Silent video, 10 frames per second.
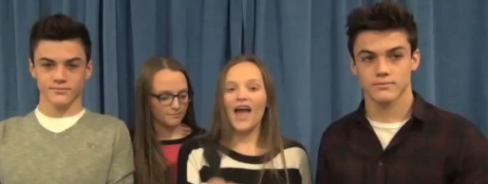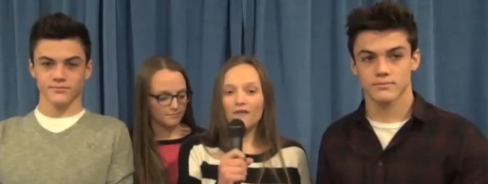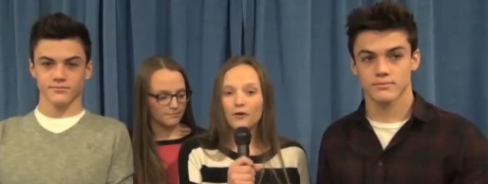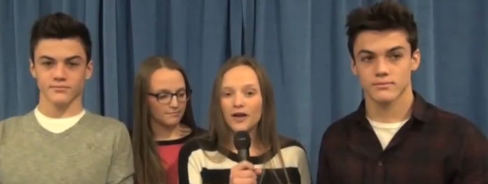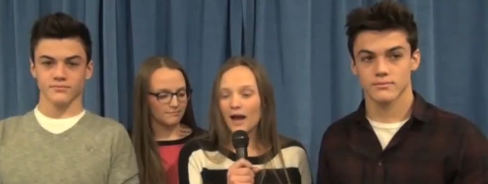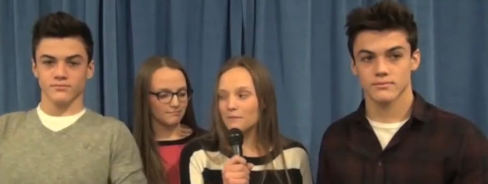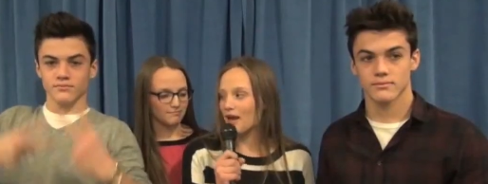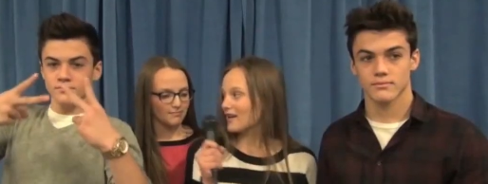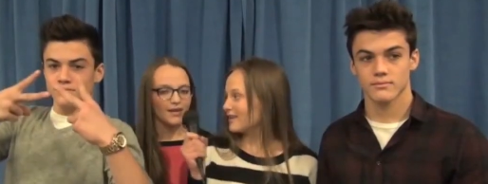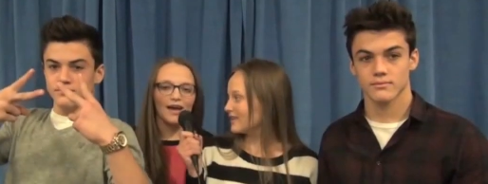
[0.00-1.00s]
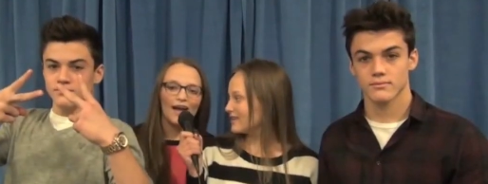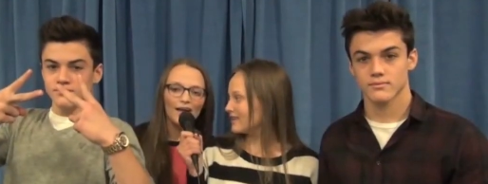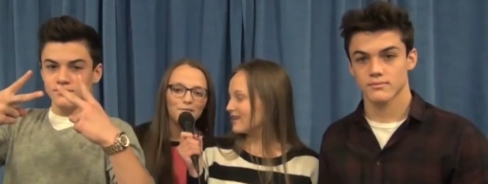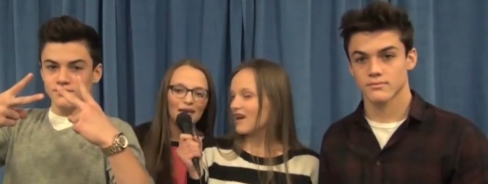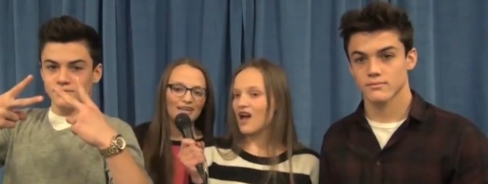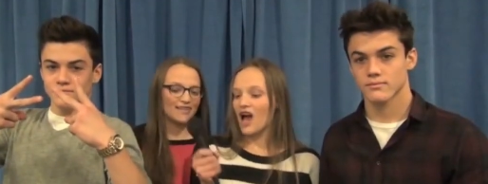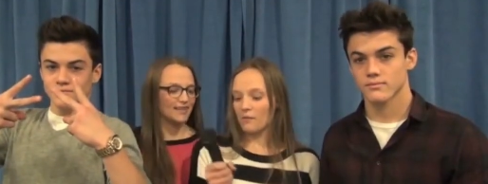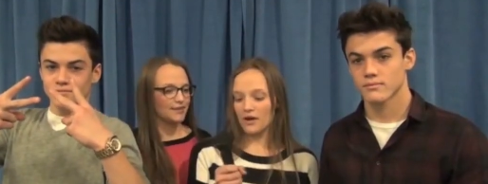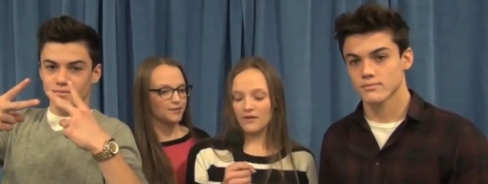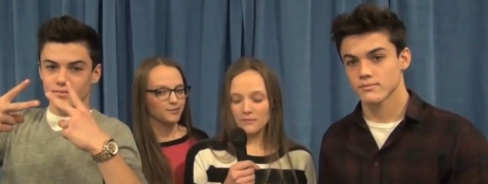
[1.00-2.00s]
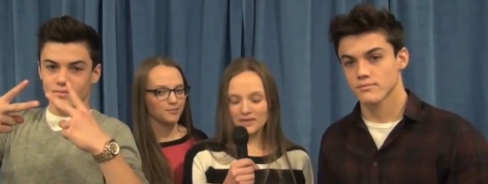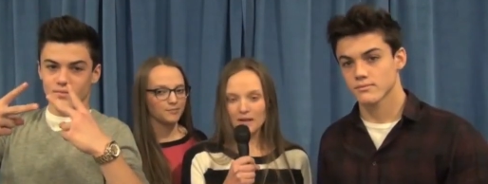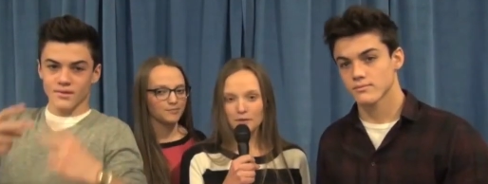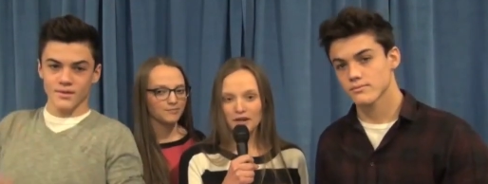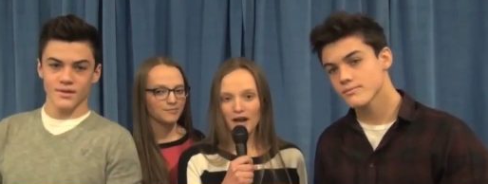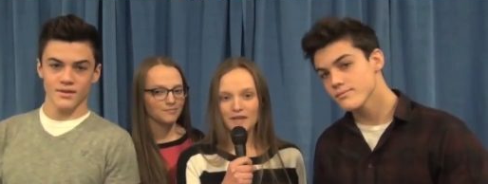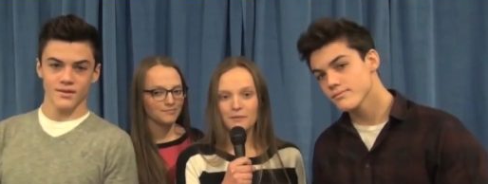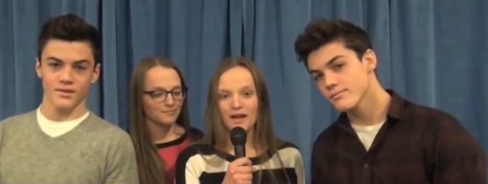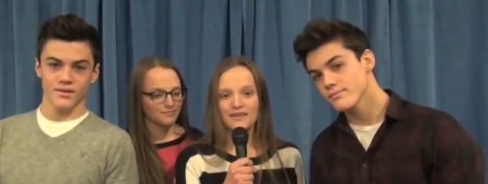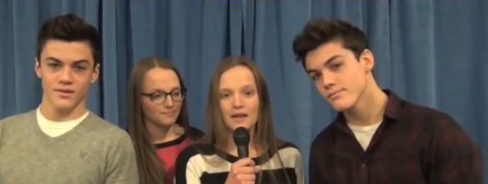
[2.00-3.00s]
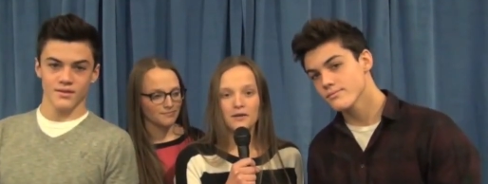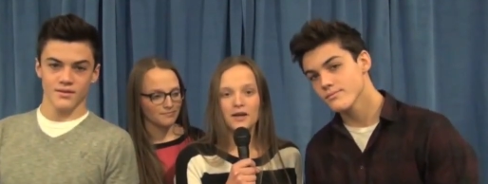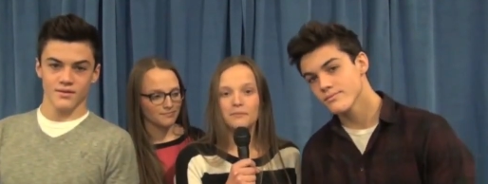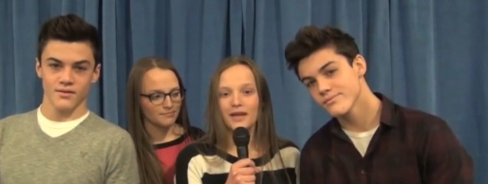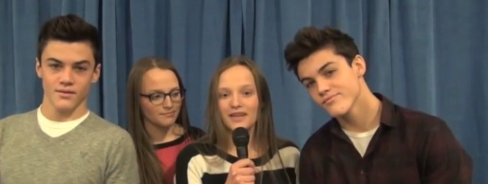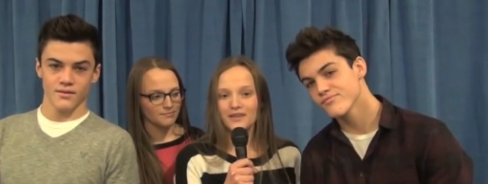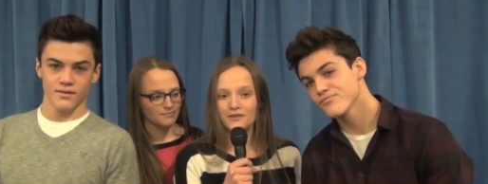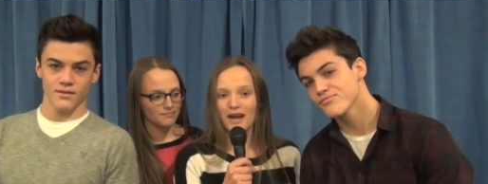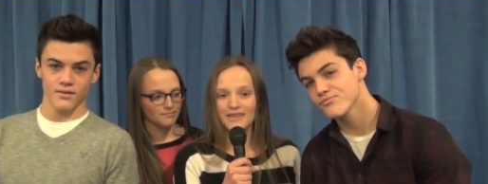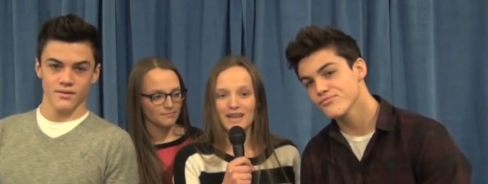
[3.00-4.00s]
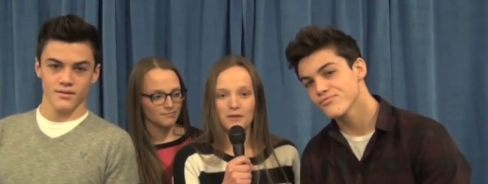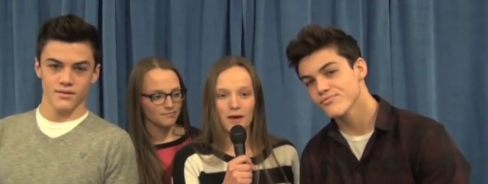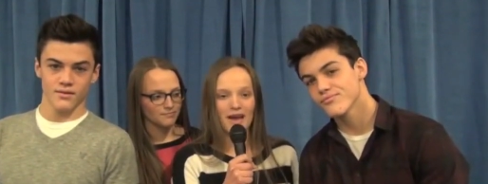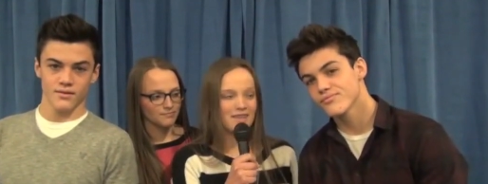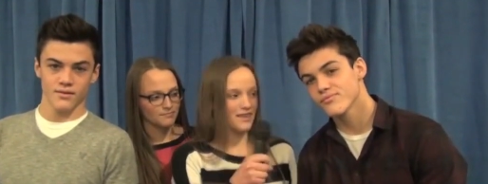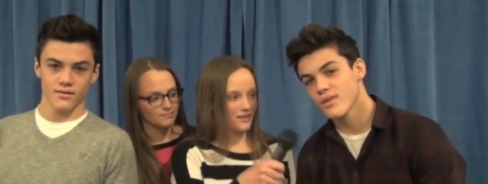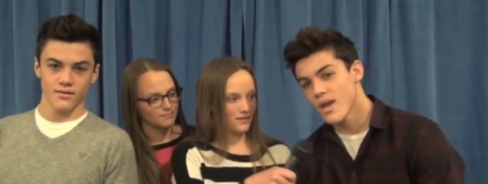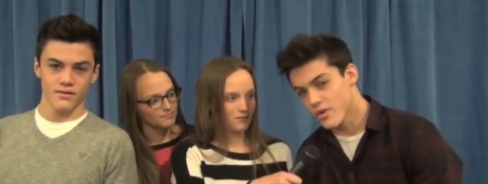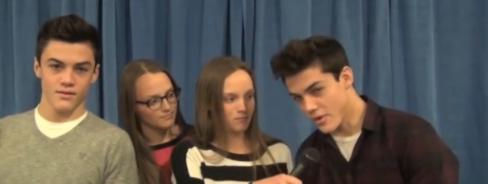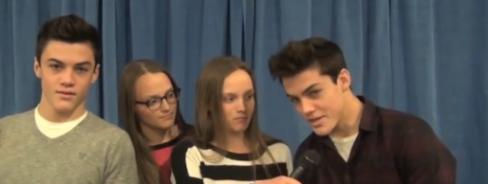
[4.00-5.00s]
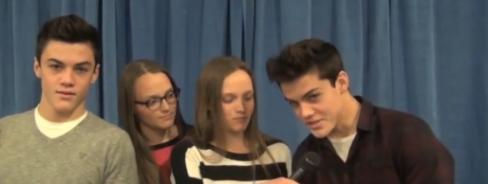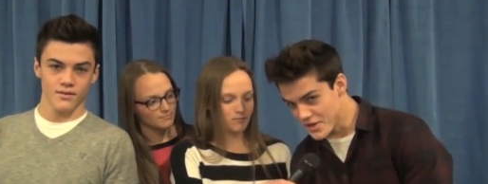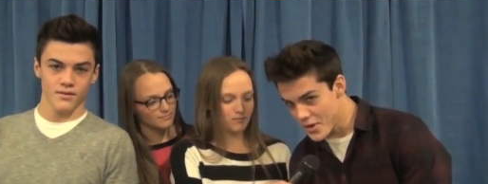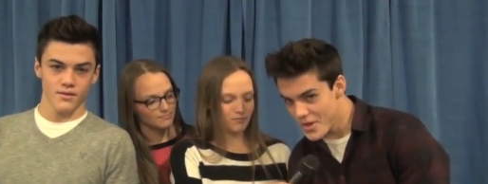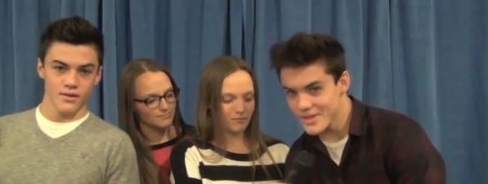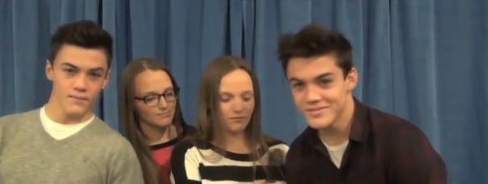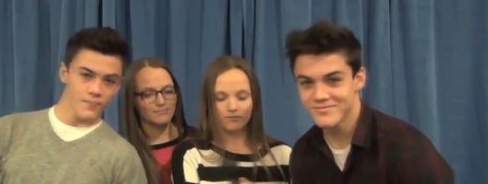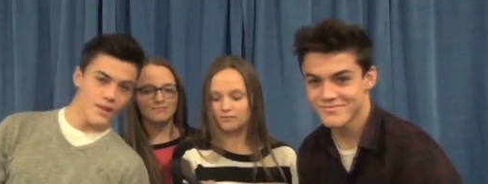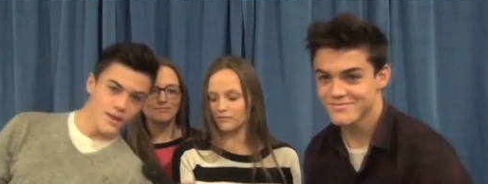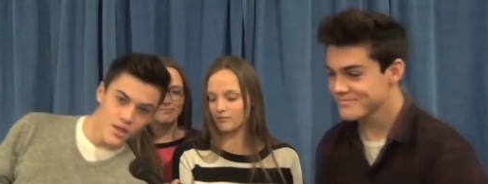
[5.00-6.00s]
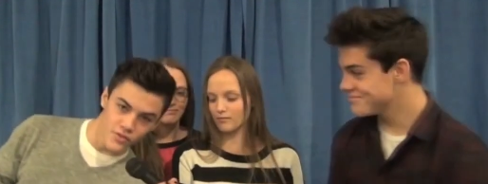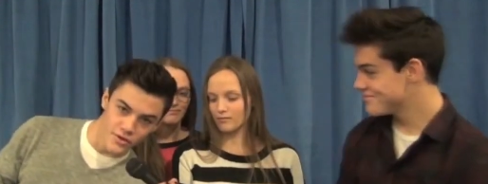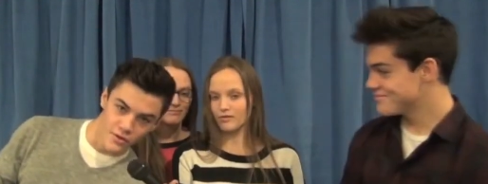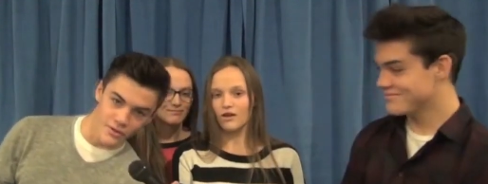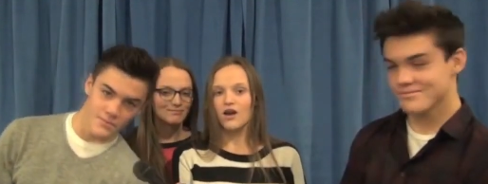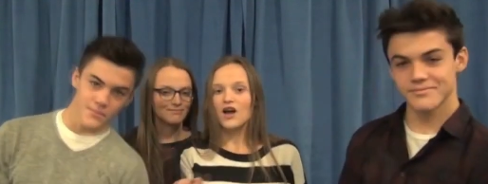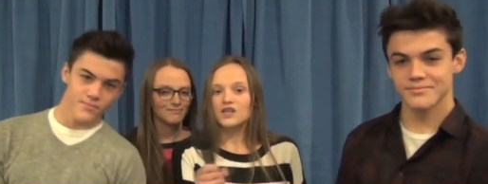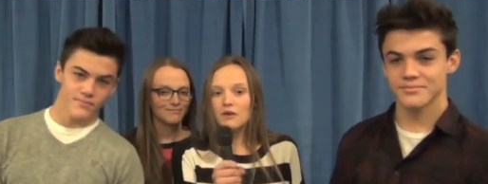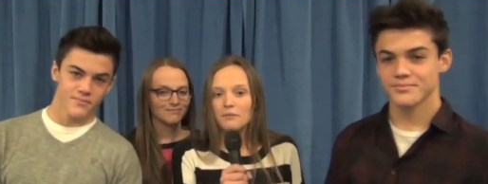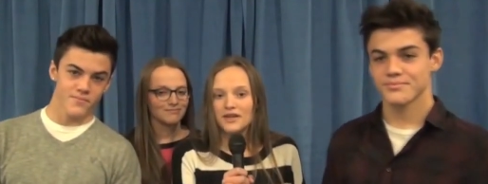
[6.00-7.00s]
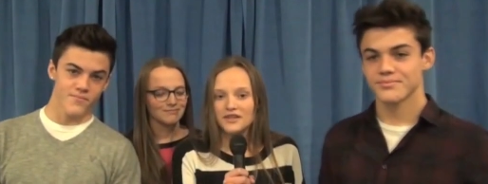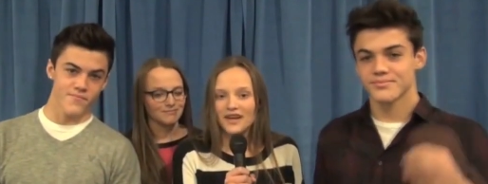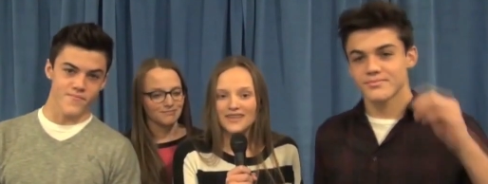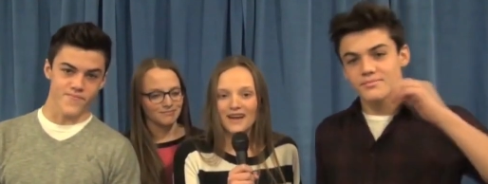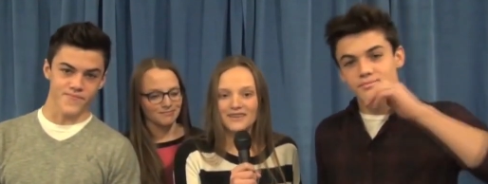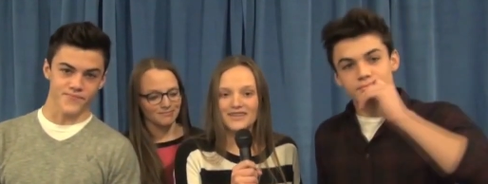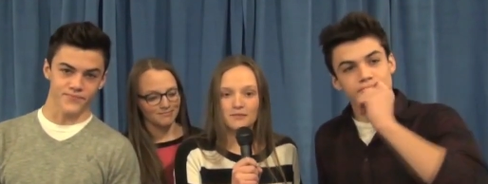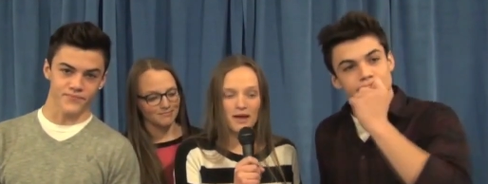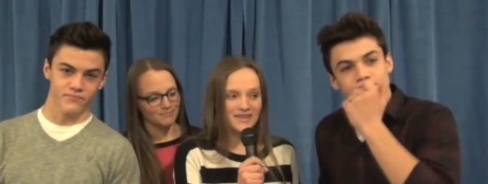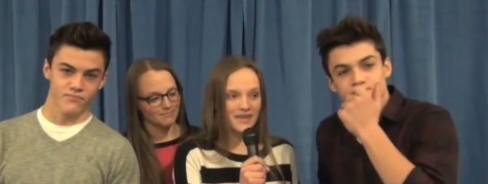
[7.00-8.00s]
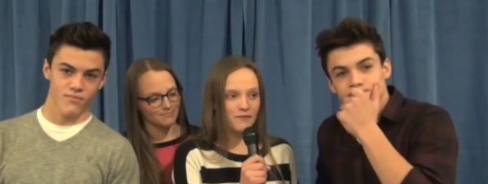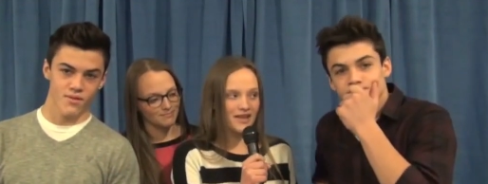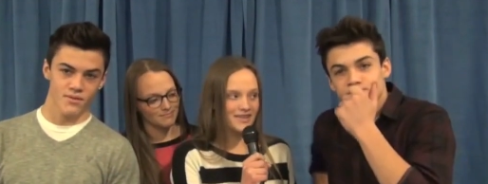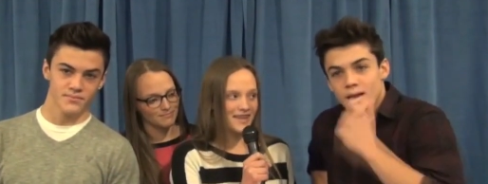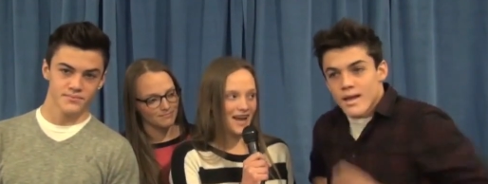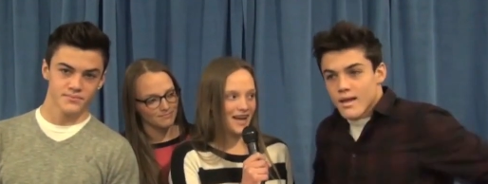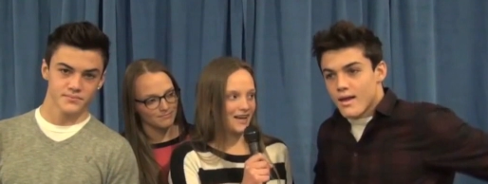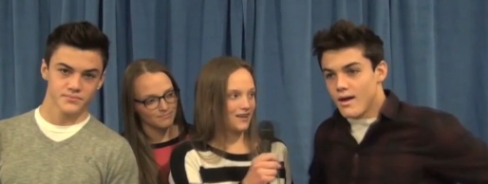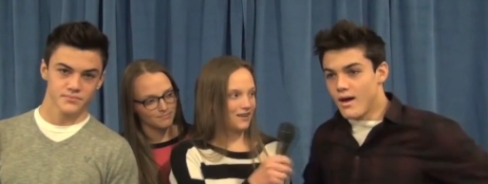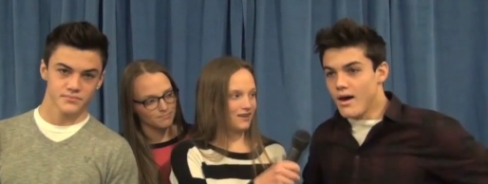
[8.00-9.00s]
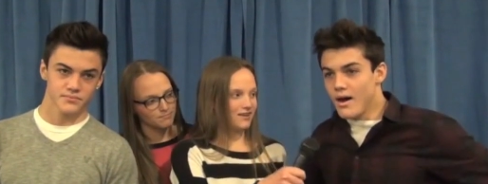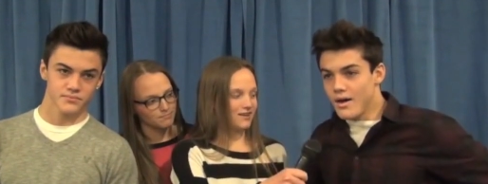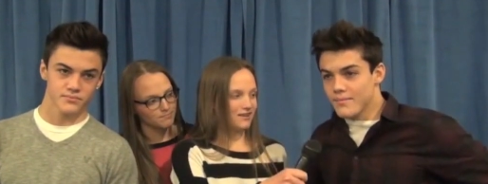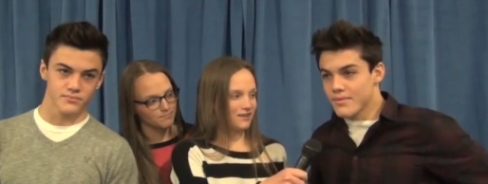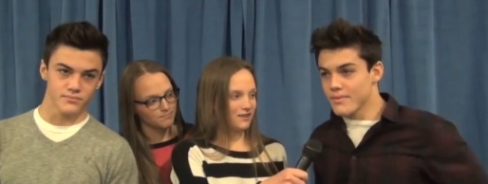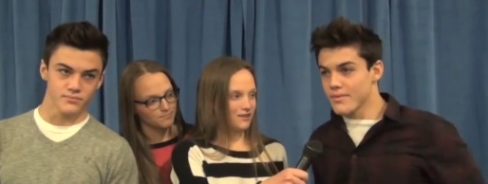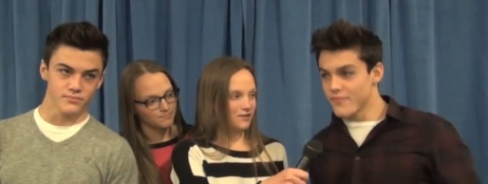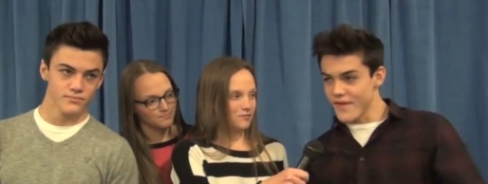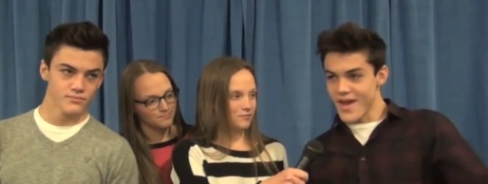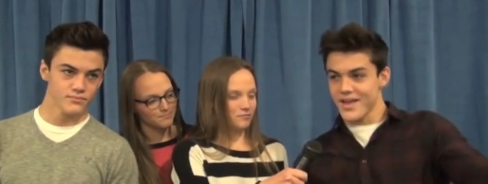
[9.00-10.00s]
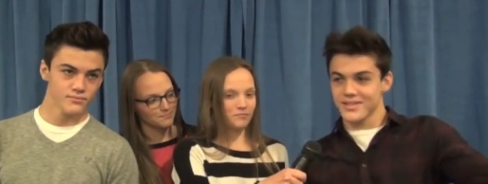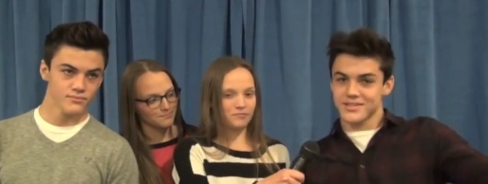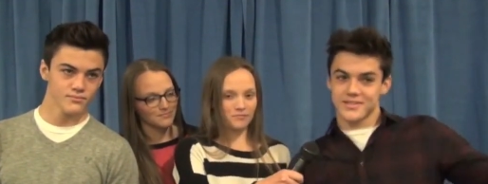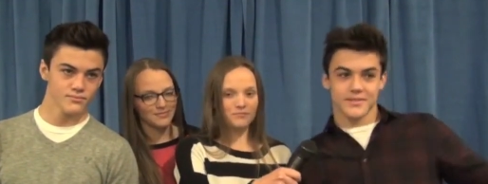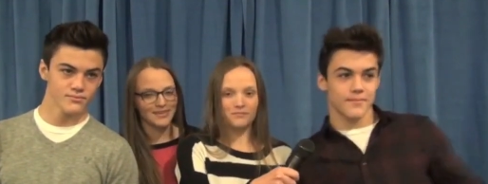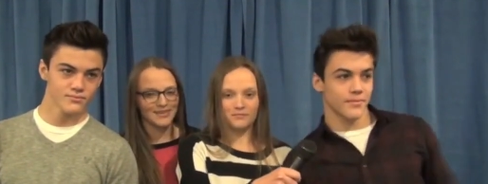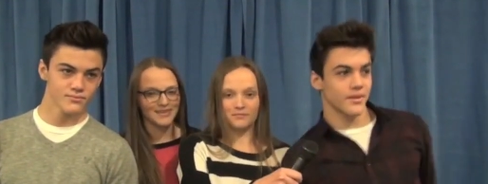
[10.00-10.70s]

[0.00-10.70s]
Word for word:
Speaker 1: Hey everyone, I'm Jenna. Hi, I'm Casey. We're from Celebrity Hotspots. Today we're here at Playlist Tri-State with...
Speaker 2: Grayson Dolan and Ethan Dolan.
Speaker 1: So what brings you guys out to this amazing event today?
Speaker 2: Uh, the fans,